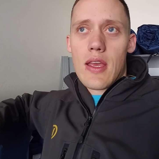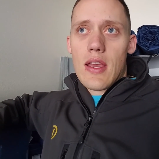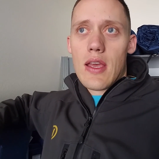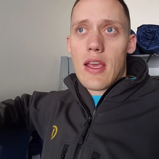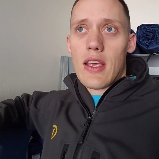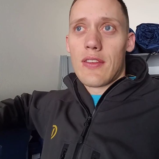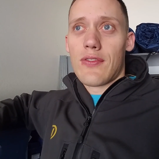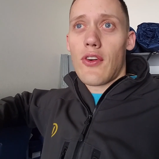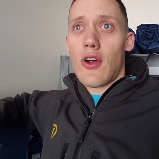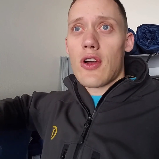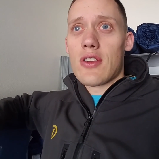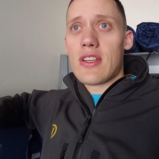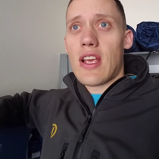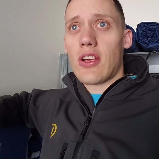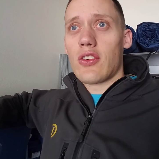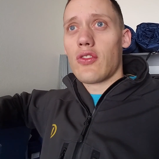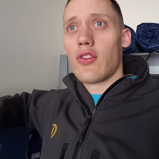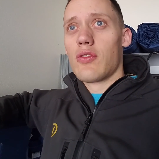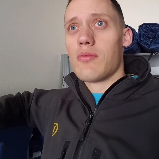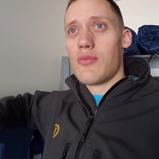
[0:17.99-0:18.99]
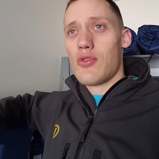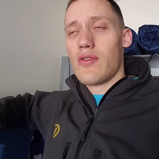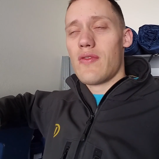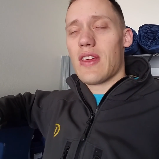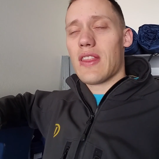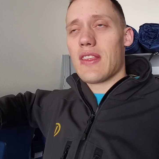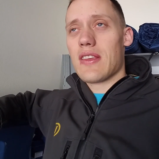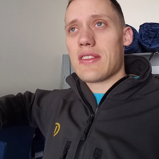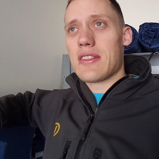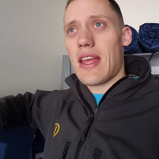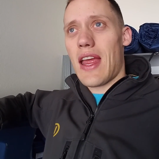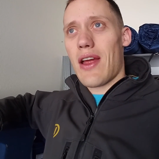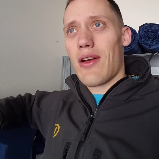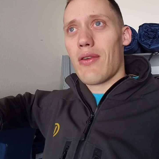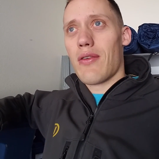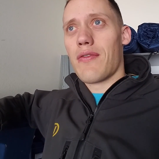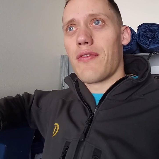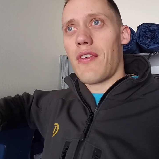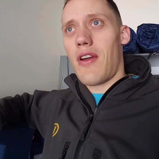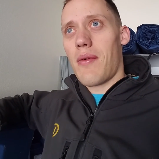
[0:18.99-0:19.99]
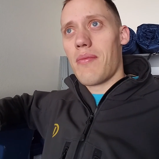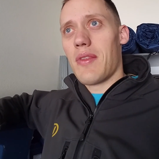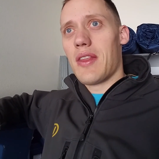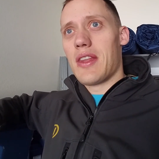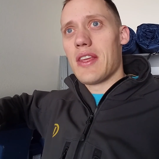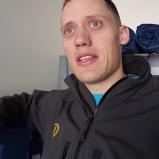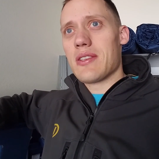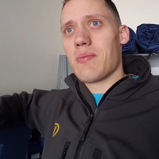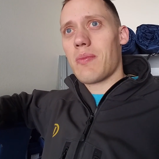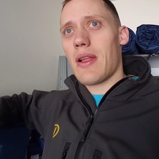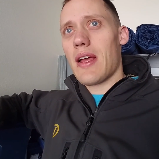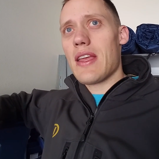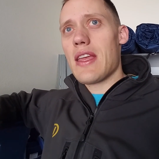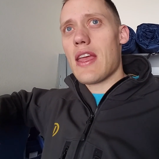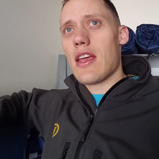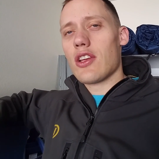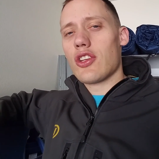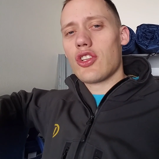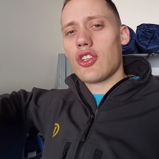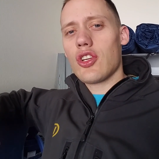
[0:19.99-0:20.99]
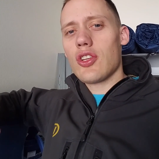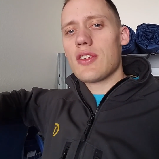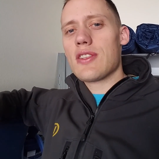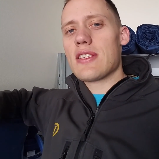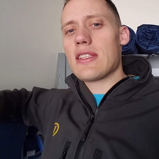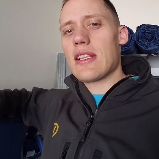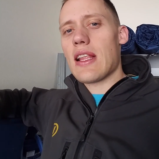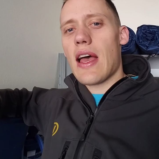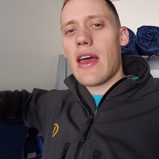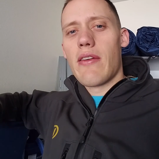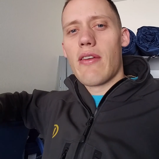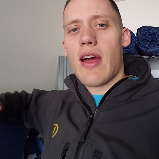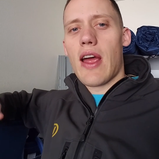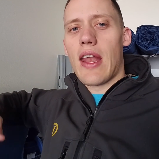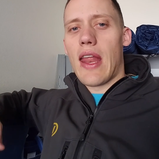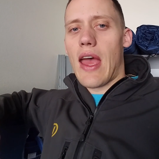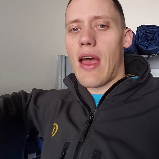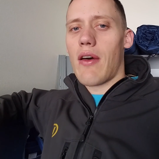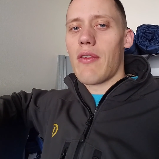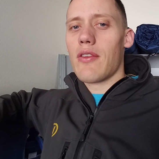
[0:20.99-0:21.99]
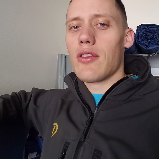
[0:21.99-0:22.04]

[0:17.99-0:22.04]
As far as actually removing the stereo from the display, it should slide right out.